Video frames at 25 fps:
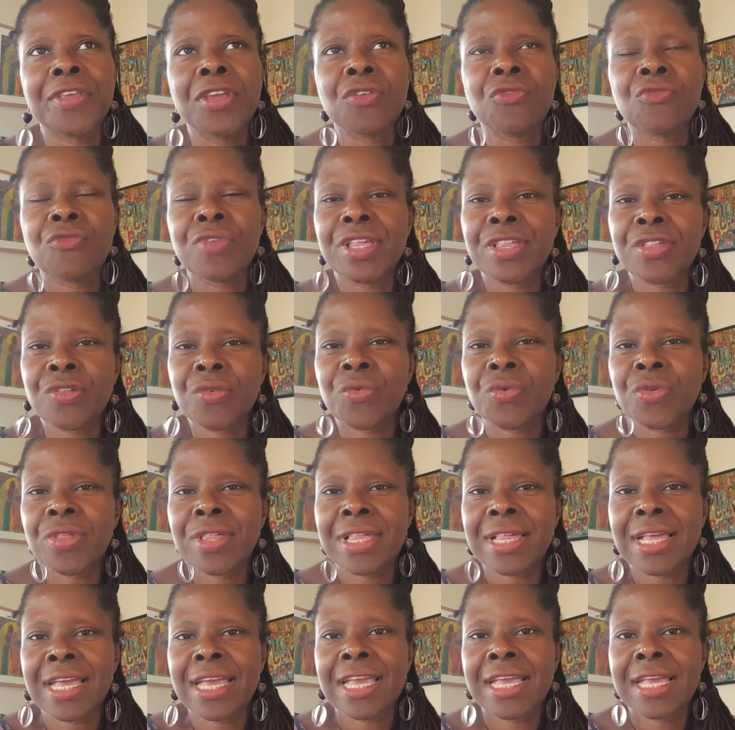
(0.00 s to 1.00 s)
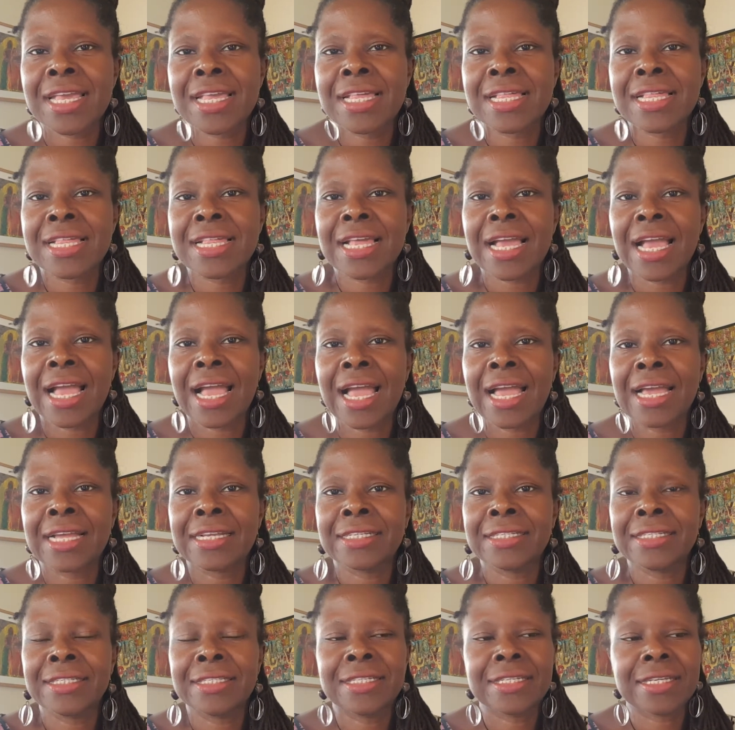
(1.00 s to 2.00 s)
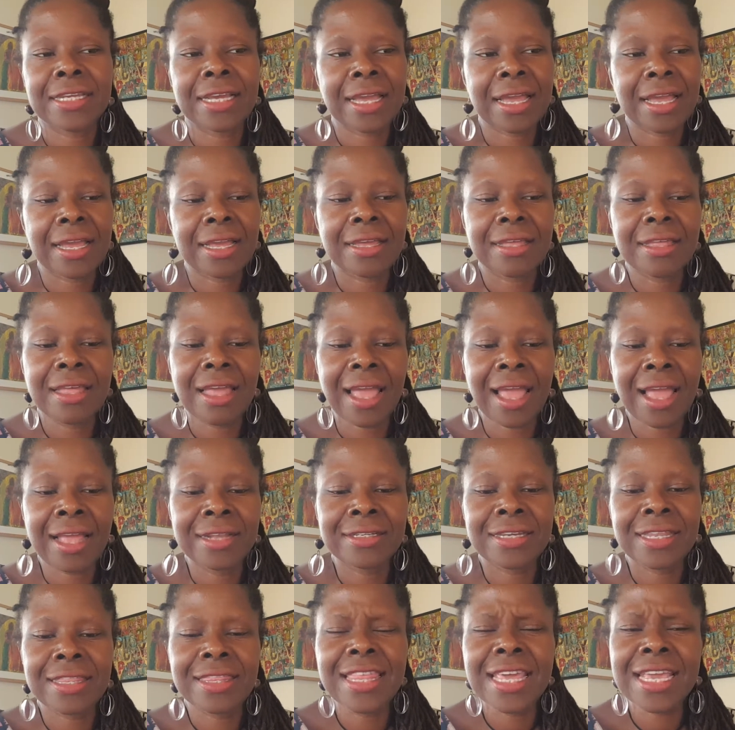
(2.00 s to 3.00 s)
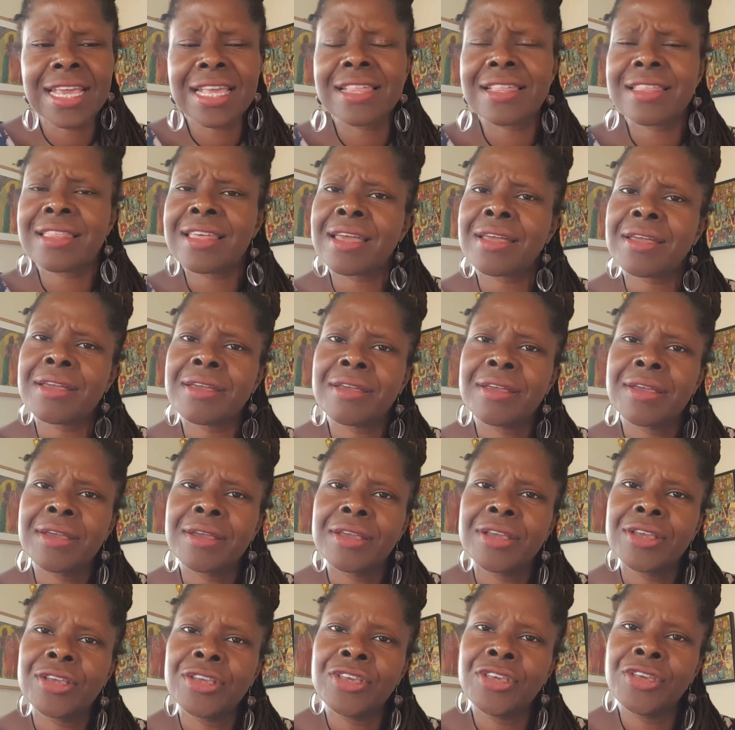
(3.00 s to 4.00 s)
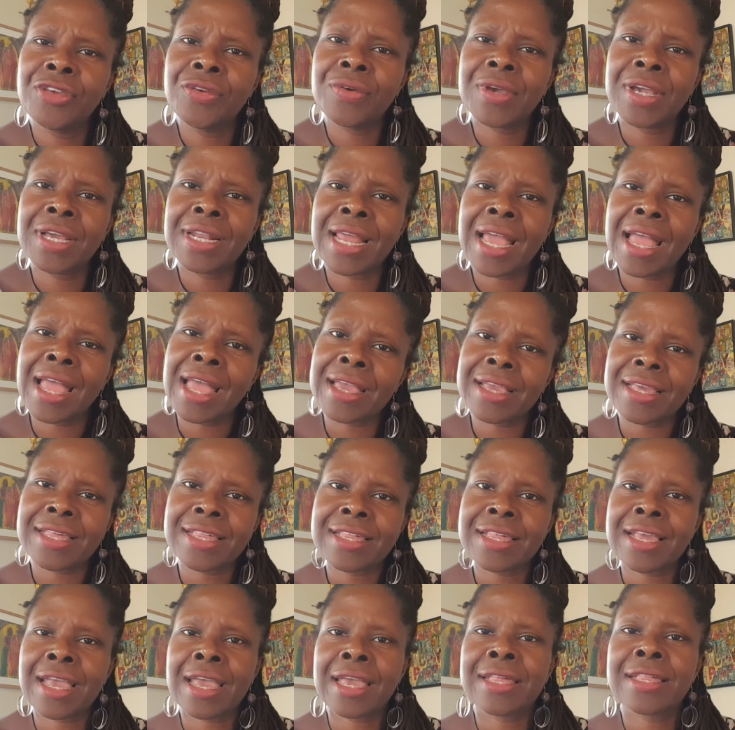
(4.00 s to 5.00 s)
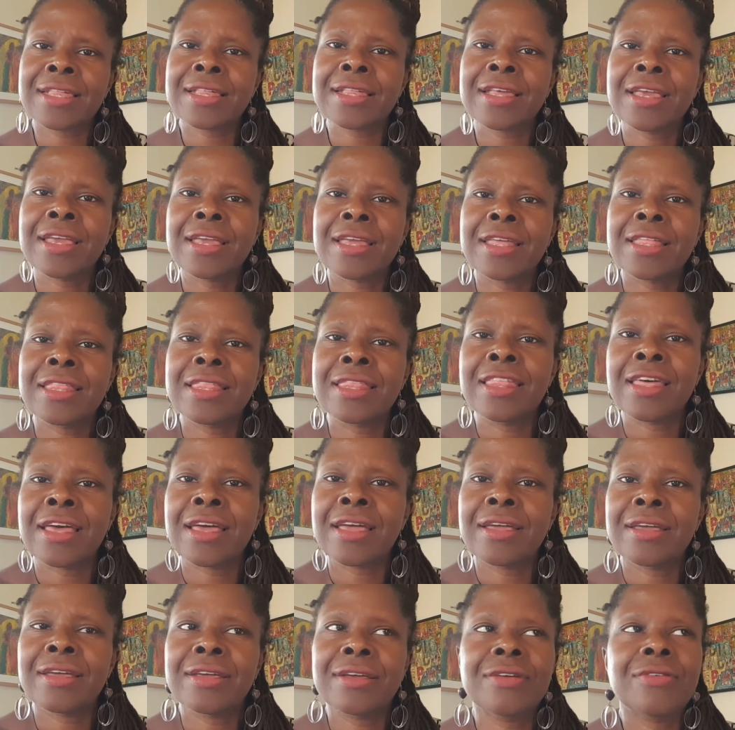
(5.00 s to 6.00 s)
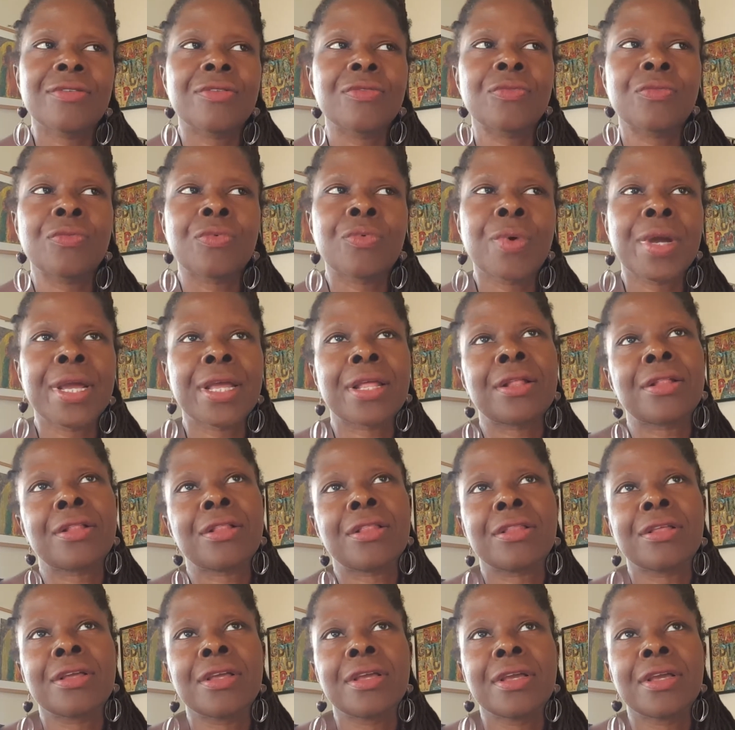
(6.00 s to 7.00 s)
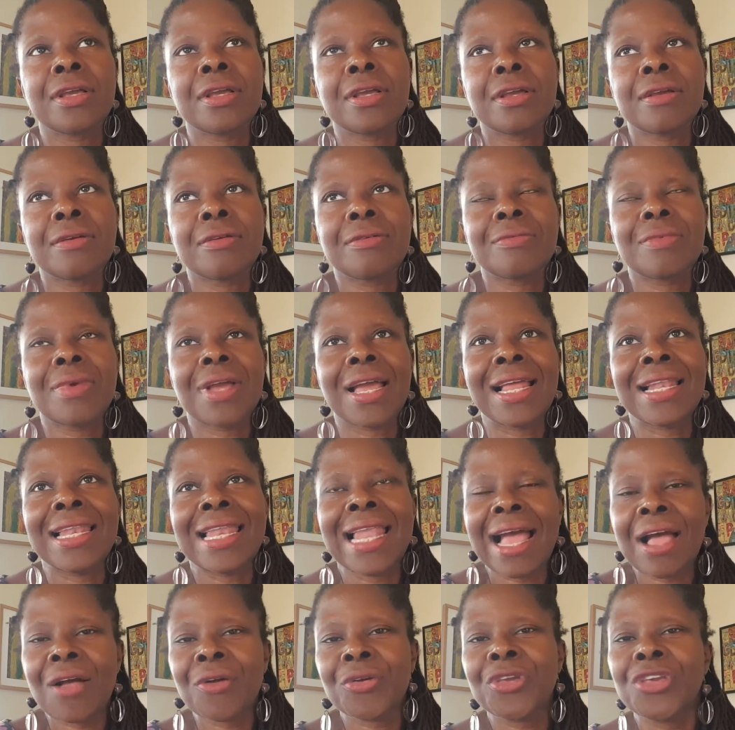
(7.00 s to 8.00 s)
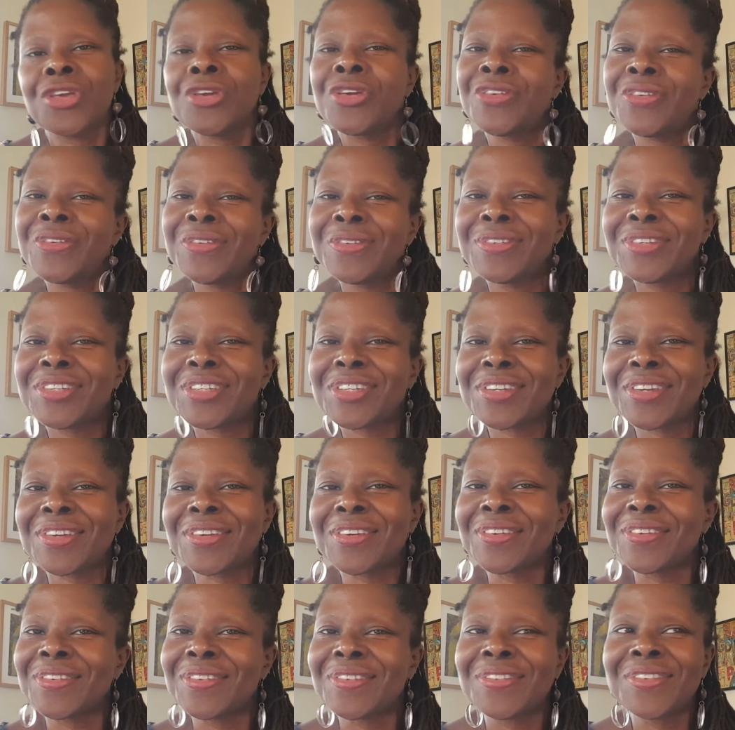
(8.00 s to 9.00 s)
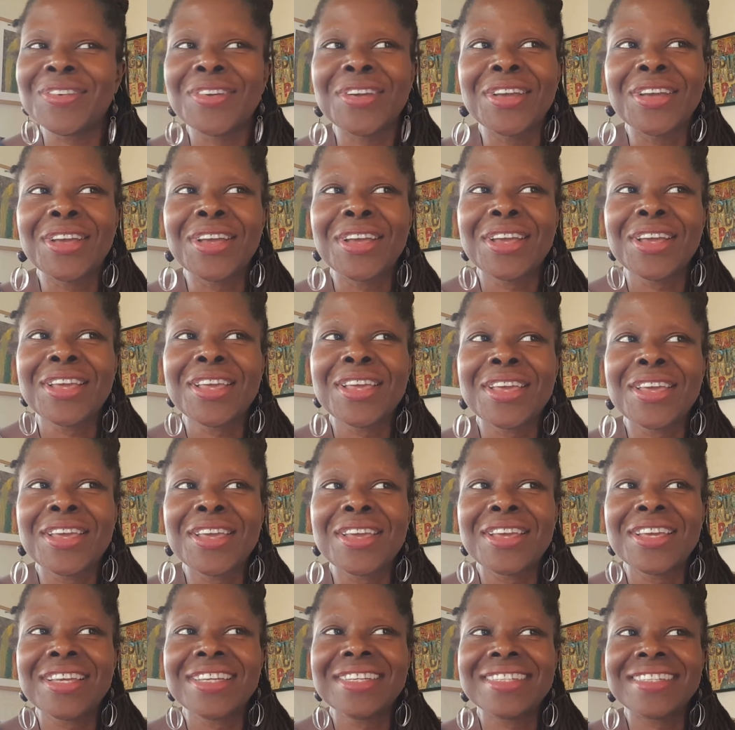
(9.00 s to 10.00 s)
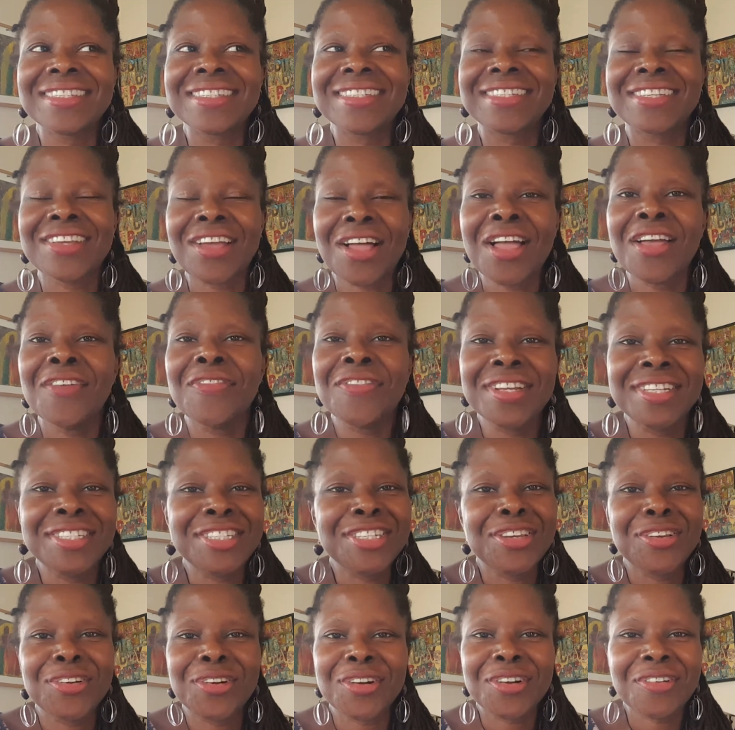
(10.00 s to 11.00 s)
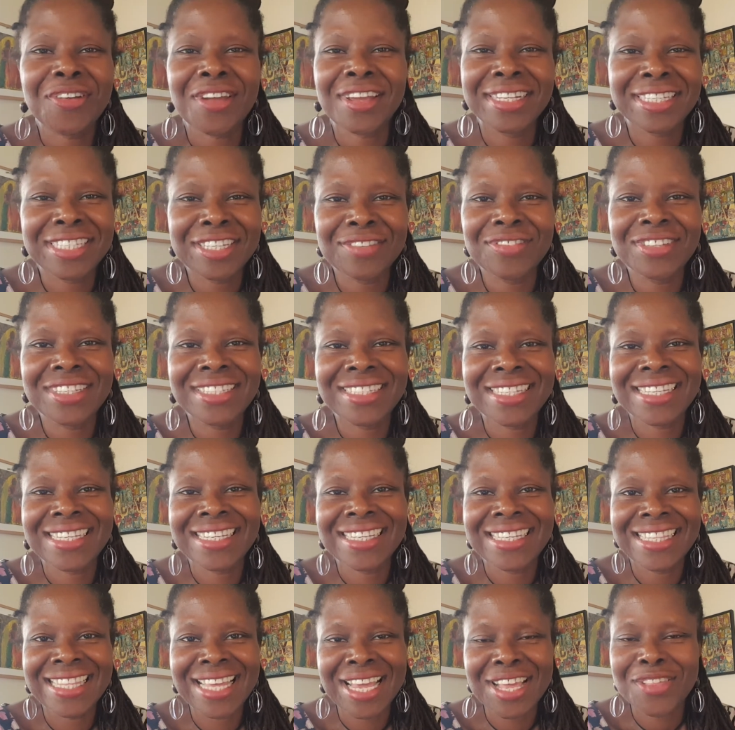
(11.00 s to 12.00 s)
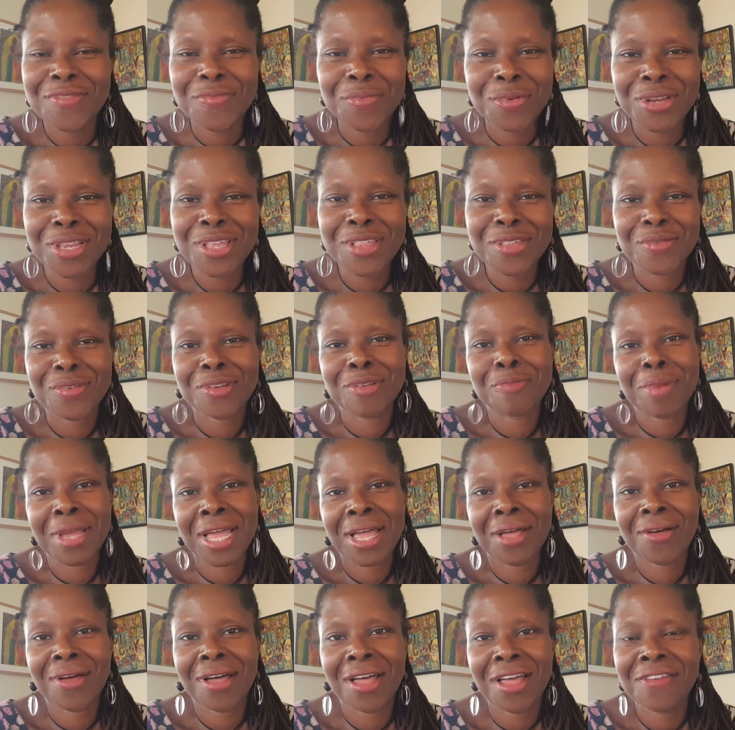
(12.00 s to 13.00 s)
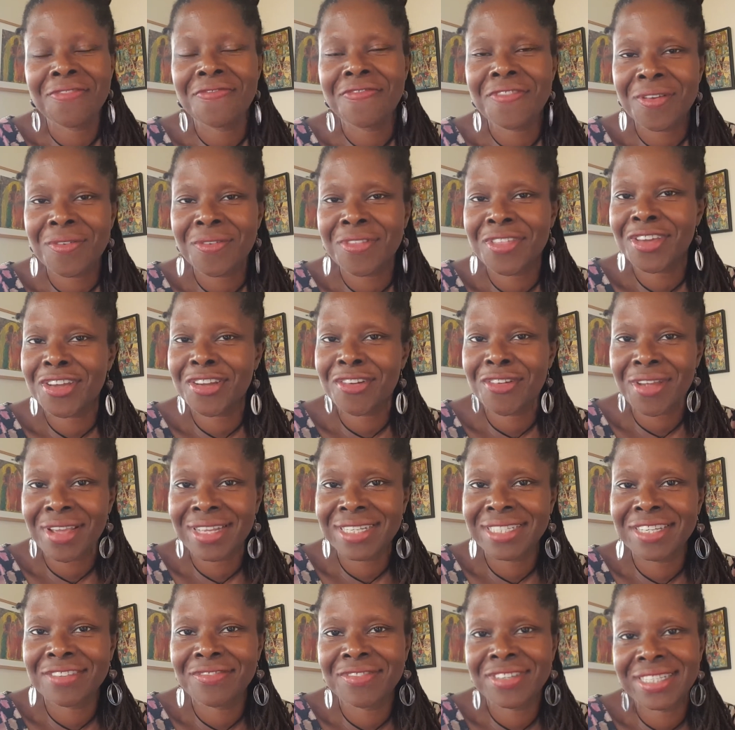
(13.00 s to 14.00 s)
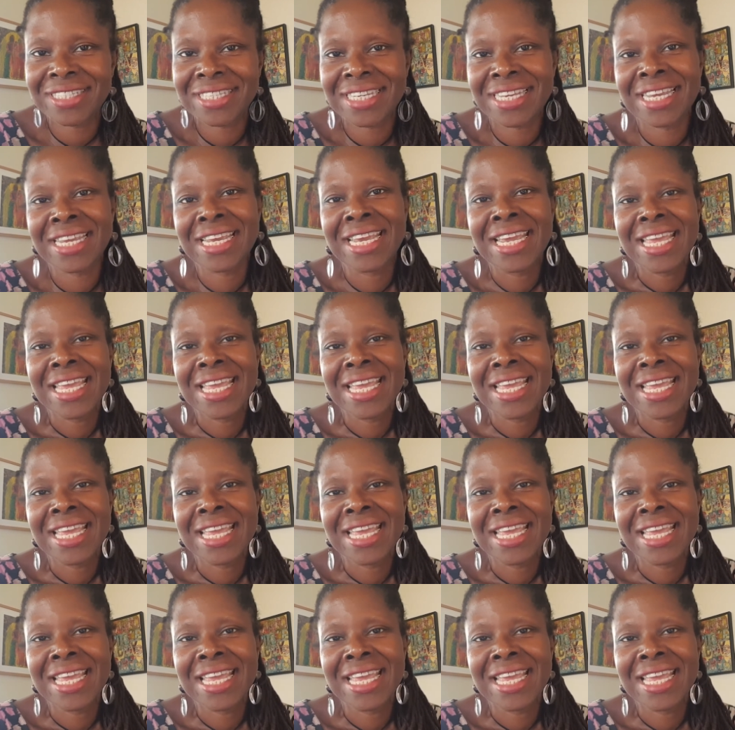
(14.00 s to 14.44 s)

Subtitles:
resources and things that you can access that will allow you to dive into your creativity. That's what it's all about. I feel that creativity